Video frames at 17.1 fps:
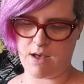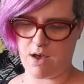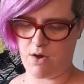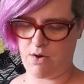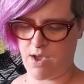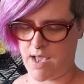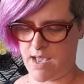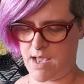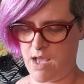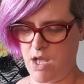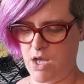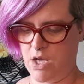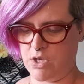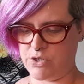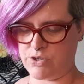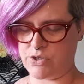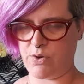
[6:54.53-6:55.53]
Okay,
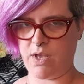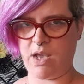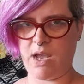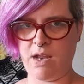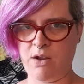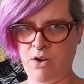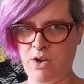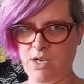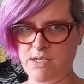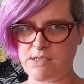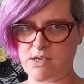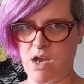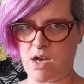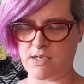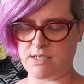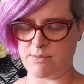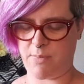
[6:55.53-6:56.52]
so I kind of already
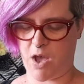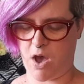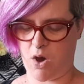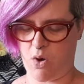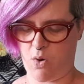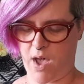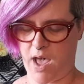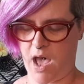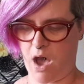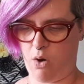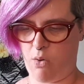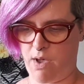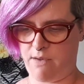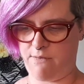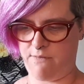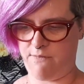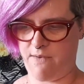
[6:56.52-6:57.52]
talked about how
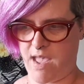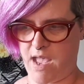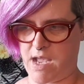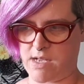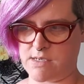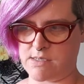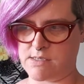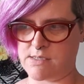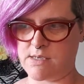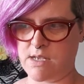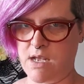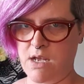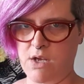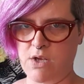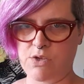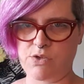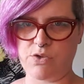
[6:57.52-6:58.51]
it fades.
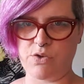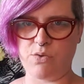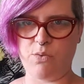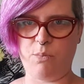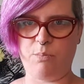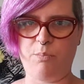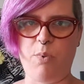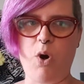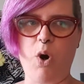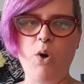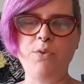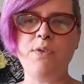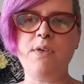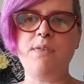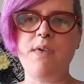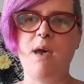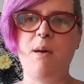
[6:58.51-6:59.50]
So
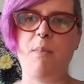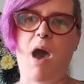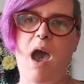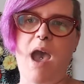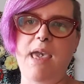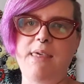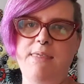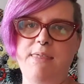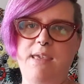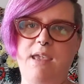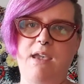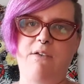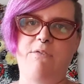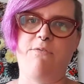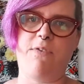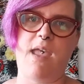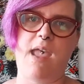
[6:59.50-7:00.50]
both of them, I
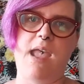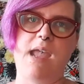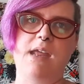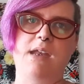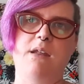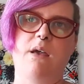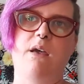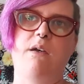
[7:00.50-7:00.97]
think, fade